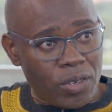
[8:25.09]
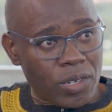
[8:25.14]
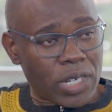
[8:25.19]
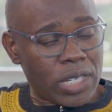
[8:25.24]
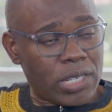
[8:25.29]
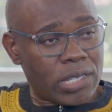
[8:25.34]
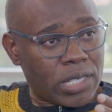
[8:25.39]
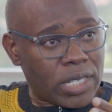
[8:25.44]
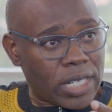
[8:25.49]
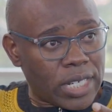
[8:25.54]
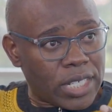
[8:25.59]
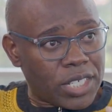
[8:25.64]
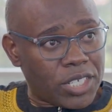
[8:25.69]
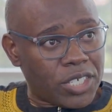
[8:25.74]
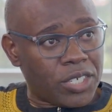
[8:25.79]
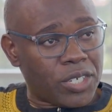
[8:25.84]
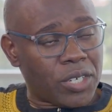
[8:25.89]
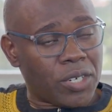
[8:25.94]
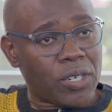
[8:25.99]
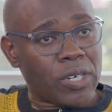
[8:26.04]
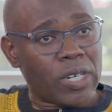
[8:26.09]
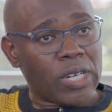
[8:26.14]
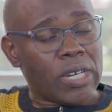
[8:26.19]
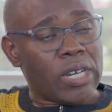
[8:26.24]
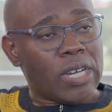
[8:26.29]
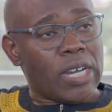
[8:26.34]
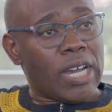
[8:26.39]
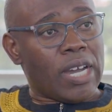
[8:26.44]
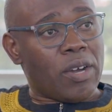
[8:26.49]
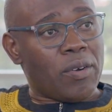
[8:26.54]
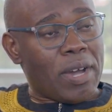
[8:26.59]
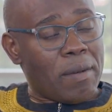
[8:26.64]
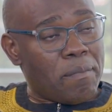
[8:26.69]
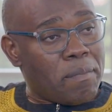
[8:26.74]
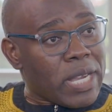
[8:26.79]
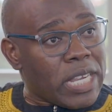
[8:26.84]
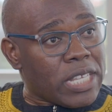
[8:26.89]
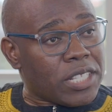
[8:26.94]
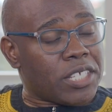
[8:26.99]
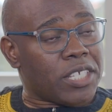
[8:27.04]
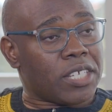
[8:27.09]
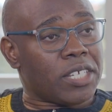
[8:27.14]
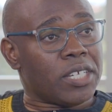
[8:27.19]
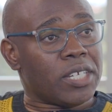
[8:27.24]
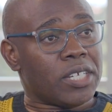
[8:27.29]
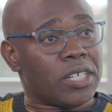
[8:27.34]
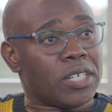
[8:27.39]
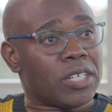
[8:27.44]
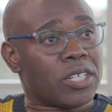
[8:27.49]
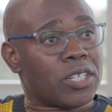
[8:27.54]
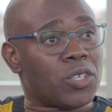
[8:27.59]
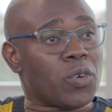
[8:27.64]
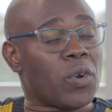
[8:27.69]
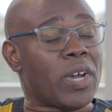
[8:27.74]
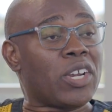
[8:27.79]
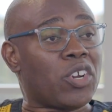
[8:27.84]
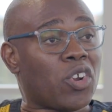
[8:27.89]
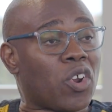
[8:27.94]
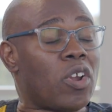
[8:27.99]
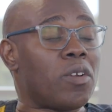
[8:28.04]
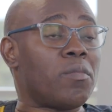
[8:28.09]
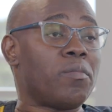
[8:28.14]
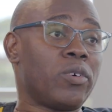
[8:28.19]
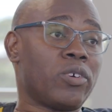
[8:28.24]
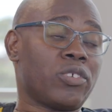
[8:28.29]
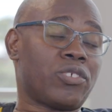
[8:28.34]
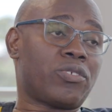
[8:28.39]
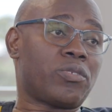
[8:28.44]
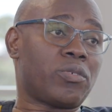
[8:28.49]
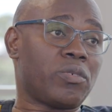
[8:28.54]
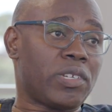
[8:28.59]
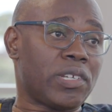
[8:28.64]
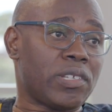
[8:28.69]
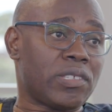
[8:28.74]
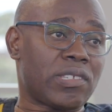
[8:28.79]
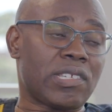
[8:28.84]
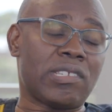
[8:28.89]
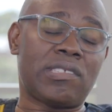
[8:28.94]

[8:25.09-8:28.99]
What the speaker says: restrict, our ability to enroll more students.